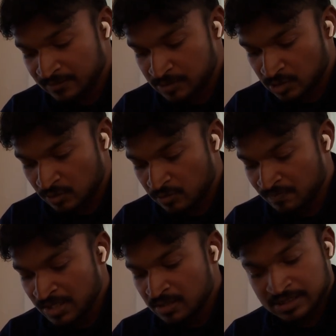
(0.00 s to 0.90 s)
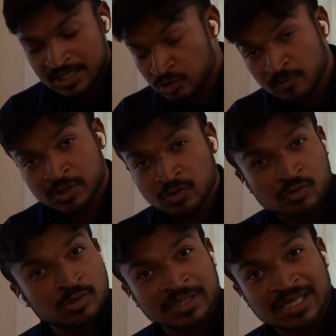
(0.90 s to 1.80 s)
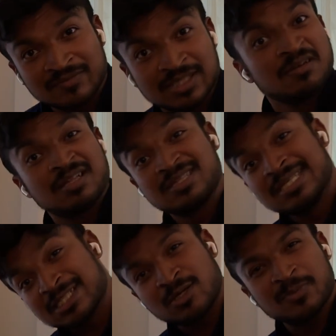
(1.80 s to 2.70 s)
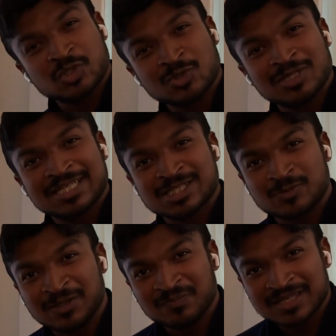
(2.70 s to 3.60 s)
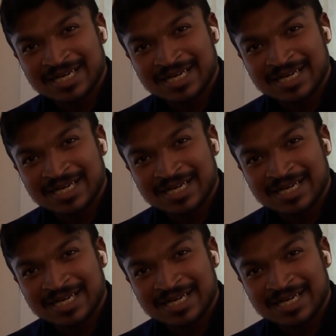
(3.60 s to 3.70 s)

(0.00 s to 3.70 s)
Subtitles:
So yeah, super stoked to be given this opportunity as well,